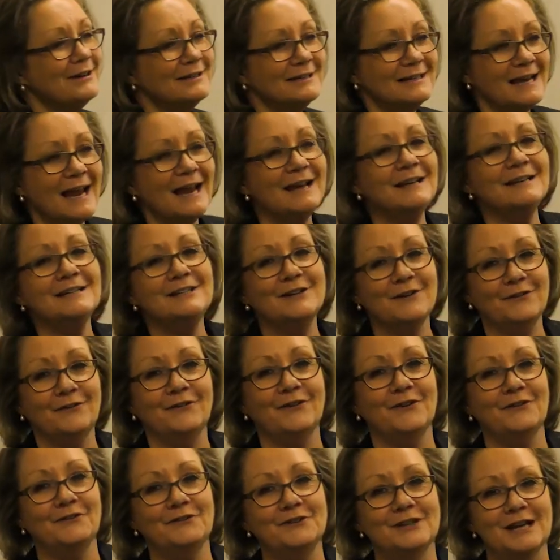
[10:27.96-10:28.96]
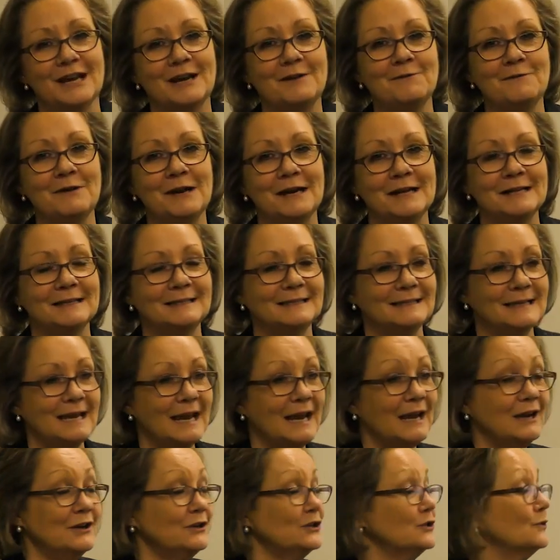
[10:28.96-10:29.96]
10 to 15 minutes
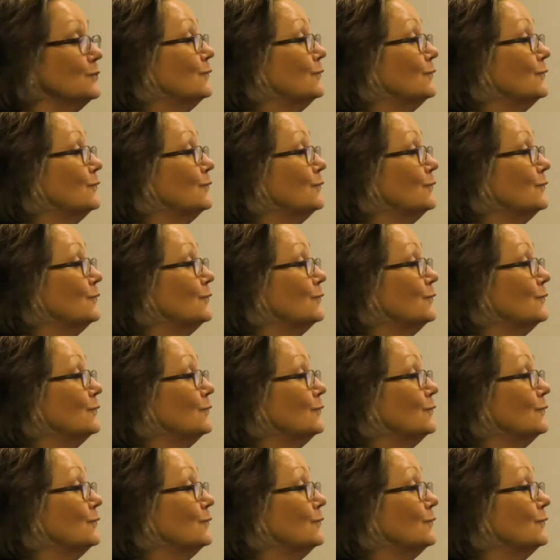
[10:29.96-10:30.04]
each